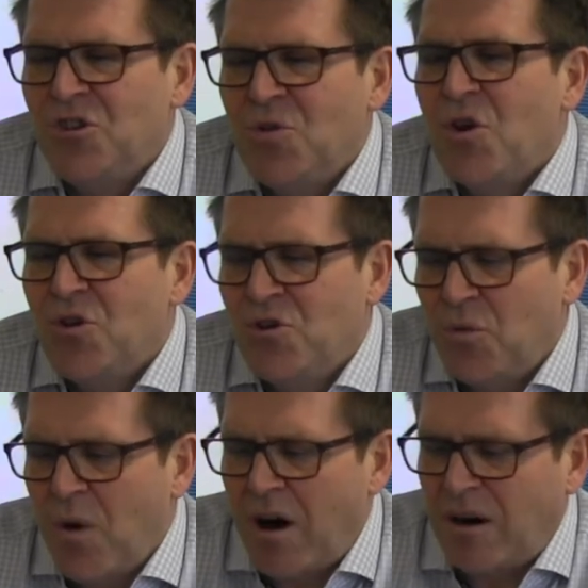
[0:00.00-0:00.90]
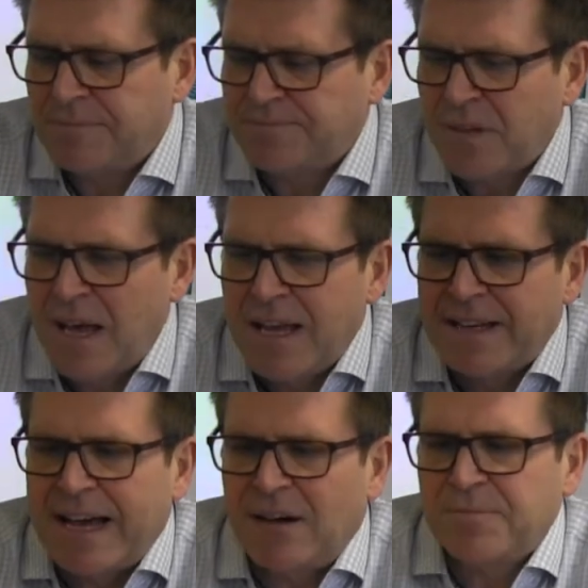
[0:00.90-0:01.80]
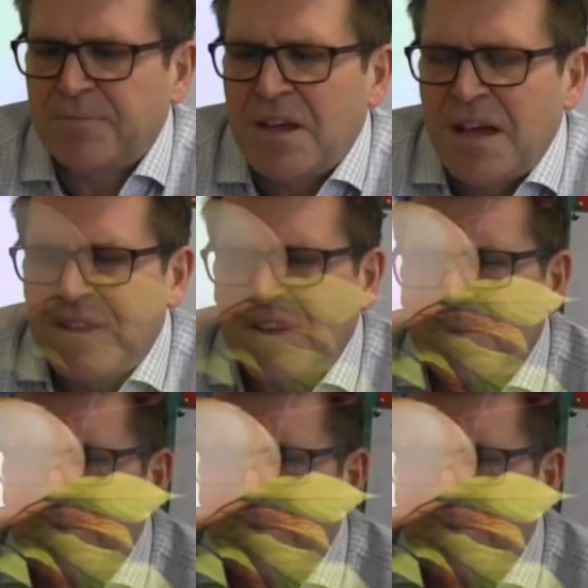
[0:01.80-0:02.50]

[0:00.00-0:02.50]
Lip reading: you who you are? Now, there's